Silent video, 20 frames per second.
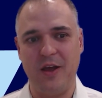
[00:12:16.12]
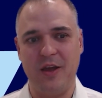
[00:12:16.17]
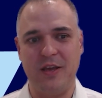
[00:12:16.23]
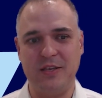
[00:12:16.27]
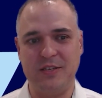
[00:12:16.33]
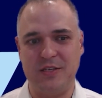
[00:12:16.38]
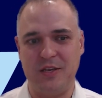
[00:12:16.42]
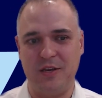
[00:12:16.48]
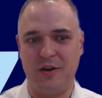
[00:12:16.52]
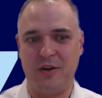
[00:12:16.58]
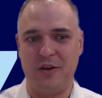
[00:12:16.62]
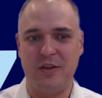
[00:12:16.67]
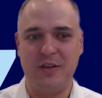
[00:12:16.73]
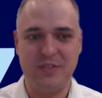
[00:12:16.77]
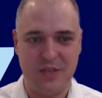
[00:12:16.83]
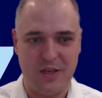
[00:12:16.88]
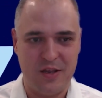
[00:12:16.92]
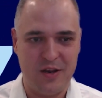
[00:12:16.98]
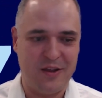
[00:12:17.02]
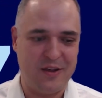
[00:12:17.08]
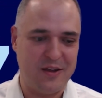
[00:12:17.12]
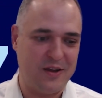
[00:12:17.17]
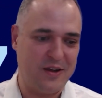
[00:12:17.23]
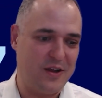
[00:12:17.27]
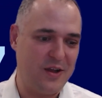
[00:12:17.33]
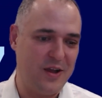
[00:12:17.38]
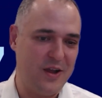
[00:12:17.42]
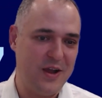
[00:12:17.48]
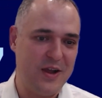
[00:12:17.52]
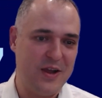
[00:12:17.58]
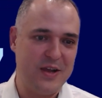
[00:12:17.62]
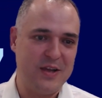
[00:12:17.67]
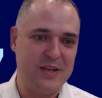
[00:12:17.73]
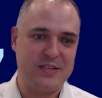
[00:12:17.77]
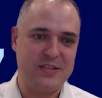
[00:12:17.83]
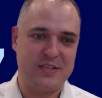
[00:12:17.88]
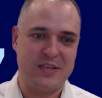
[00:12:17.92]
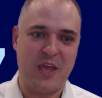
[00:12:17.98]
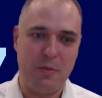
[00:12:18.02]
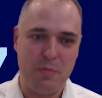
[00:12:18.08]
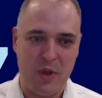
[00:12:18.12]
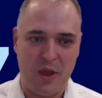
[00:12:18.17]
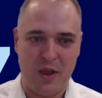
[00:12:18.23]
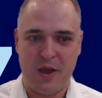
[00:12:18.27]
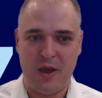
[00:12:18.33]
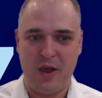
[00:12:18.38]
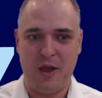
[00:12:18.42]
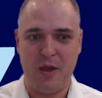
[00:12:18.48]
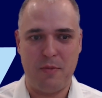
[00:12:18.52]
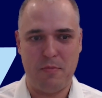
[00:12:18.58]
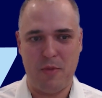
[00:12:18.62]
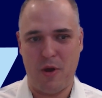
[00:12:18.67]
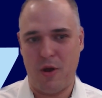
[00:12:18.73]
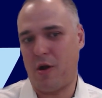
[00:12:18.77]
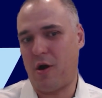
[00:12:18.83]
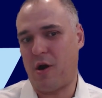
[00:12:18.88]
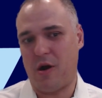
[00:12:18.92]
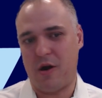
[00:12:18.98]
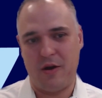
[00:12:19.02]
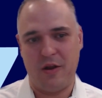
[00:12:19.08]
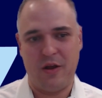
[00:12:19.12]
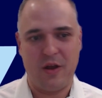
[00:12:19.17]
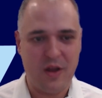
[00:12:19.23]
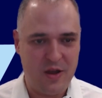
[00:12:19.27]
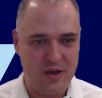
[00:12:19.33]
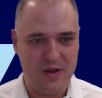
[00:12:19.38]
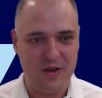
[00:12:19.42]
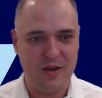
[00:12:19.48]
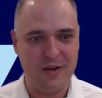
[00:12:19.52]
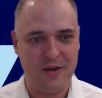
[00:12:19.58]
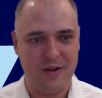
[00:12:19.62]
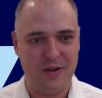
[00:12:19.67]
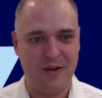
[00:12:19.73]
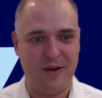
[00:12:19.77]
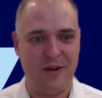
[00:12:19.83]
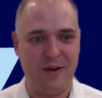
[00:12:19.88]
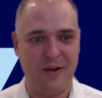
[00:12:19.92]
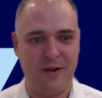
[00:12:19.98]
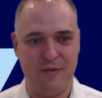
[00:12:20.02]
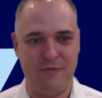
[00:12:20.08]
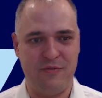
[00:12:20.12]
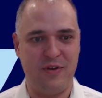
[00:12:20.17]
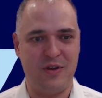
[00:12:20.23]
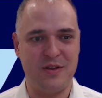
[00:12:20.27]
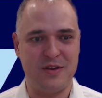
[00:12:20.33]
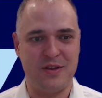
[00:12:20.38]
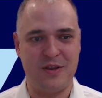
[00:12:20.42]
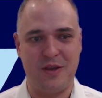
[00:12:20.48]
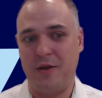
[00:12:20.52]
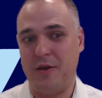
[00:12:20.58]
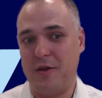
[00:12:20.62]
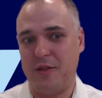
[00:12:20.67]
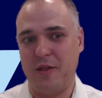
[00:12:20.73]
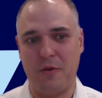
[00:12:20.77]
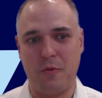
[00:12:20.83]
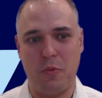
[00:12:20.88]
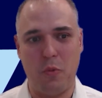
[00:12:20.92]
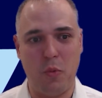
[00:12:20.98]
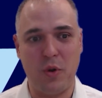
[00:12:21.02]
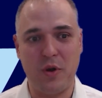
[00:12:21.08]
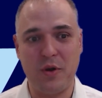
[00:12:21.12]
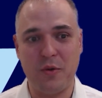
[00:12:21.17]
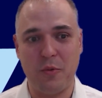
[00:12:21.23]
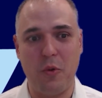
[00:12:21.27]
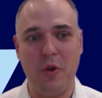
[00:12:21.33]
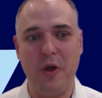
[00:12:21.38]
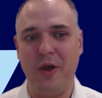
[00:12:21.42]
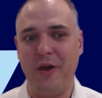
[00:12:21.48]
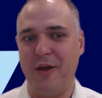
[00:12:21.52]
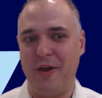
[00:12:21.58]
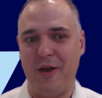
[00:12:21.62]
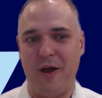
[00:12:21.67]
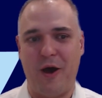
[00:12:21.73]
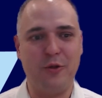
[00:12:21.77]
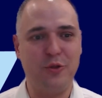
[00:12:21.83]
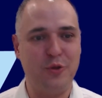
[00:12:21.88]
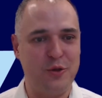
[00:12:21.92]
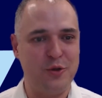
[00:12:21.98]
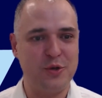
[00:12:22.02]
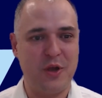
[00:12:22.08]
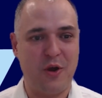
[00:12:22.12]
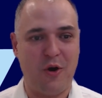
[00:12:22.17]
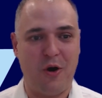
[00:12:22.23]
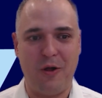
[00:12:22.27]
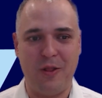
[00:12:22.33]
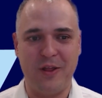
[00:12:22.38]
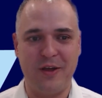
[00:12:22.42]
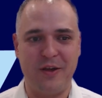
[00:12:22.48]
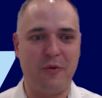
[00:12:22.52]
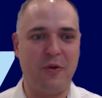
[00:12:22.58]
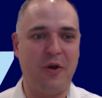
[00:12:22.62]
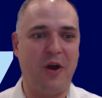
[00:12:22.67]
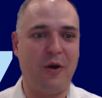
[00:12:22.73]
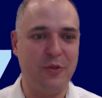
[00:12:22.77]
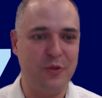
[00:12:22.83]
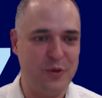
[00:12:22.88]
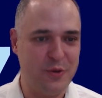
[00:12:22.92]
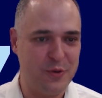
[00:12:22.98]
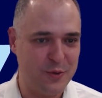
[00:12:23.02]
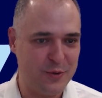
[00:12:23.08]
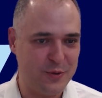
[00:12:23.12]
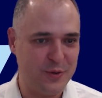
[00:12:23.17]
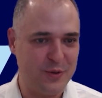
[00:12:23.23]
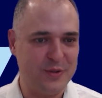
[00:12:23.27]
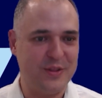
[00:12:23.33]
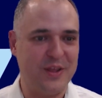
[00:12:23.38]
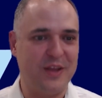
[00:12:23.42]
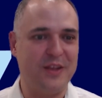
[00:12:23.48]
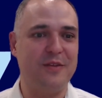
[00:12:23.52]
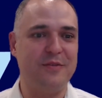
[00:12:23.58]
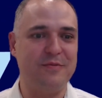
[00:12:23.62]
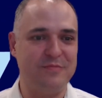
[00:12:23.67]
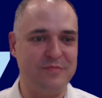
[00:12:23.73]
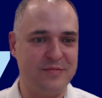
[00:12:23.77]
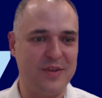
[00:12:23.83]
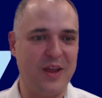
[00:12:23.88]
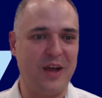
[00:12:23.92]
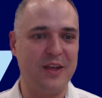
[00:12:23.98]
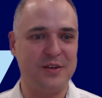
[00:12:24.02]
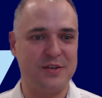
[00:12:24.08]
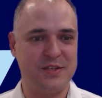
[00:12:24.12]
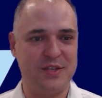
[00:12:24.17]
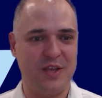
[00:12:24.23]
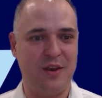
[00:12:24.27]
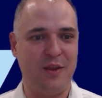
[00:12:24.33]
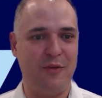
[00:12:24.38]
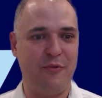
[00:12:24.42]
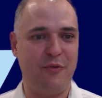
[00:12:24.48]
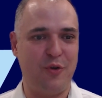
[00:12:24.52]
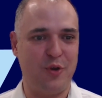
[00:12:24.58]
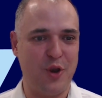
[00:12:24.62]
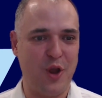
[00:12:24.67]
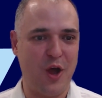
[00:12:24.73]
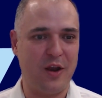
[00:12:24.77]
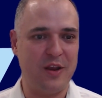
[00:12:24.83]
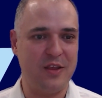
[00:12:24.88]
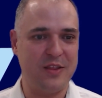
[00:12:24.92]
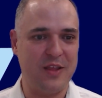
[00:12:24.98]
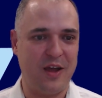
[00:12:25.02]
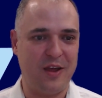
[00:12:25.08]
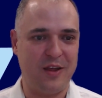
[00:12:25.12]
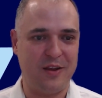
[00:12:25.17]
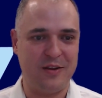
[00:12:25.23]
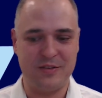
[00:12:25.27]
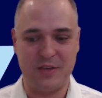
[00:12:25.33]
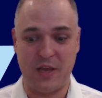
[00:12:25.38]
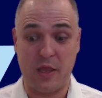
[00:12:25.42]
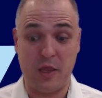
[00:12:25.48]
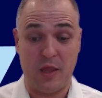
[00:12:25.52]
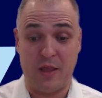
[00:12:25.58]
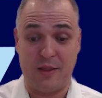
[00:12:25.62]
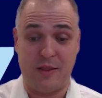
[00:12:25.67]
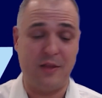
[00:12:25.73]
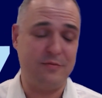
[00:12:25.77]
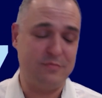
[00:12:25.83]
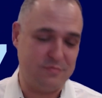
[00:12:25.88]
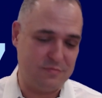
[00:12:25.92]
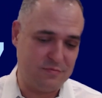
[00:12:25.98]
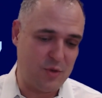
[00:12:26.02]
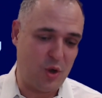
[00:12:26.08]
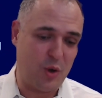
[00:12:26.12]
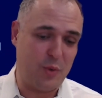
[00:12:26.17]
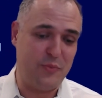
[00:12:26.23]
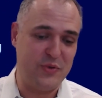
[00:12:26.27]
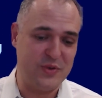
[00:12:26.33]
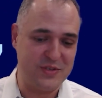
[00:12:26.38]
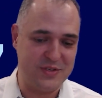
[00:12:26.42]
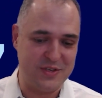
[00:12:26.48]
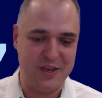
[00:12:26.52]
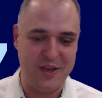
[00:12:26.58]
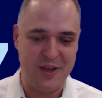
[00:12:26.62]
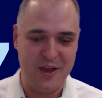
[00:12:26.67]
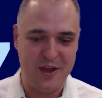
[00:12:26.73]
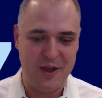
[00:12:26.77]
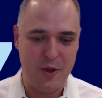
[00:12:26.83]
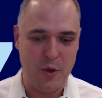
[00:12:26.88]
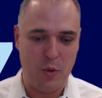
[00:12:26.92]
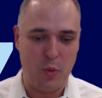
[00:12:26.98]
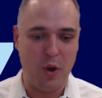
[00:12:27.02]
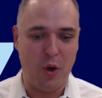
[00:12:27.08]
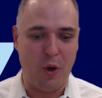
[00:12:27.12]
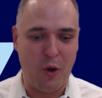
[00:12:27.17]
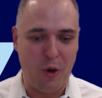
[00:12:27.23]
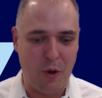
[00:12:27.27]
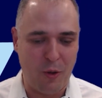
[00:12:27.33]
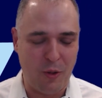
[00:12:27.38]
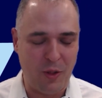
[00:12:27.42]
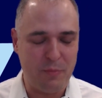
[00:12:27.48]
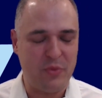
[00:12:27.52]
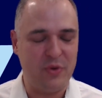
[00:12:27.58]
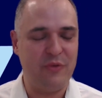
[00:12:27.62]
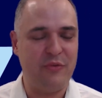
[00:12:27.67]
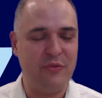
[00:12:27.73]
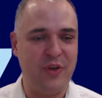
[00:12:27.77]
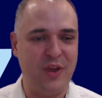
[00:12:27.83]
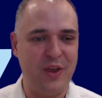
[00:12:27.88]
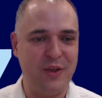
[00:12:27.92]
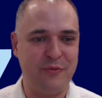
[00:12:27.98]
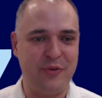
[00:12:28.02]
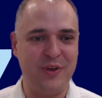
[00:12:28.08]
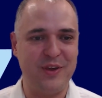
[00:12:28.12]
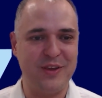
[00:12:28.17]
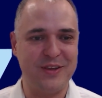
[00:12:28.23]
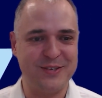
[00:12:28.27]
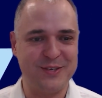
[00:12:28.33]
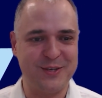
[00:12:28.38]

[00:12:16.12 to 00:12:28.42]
Is it a ischemic myocardic event? Like how do you call it? How do you then understand if you're not in that? It's like, and then obviously we all abbreviate things.